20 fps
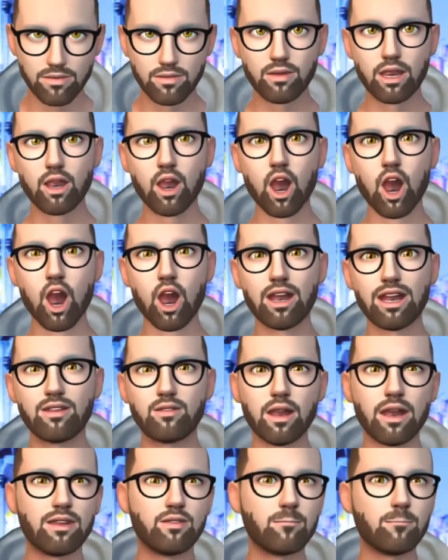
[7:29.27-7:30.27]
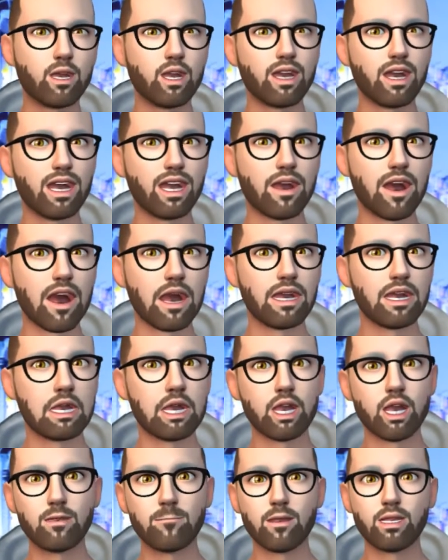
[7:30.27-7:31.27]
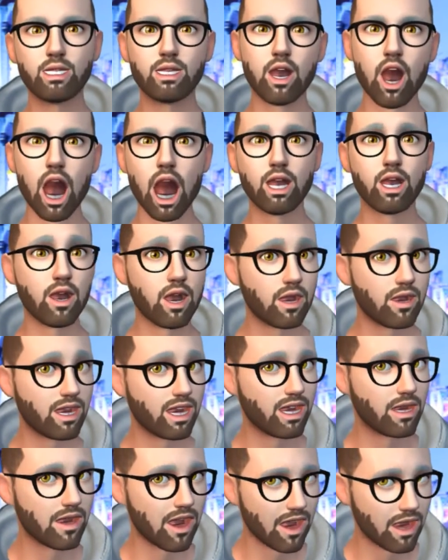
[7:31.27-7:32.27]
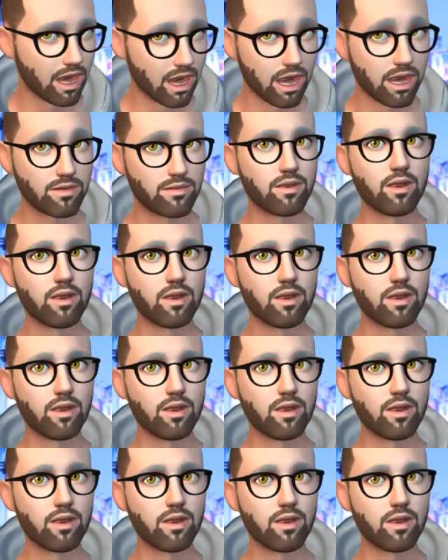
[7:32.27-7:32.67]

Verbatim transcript: So even if Prusa's sales are, are much higher than they state,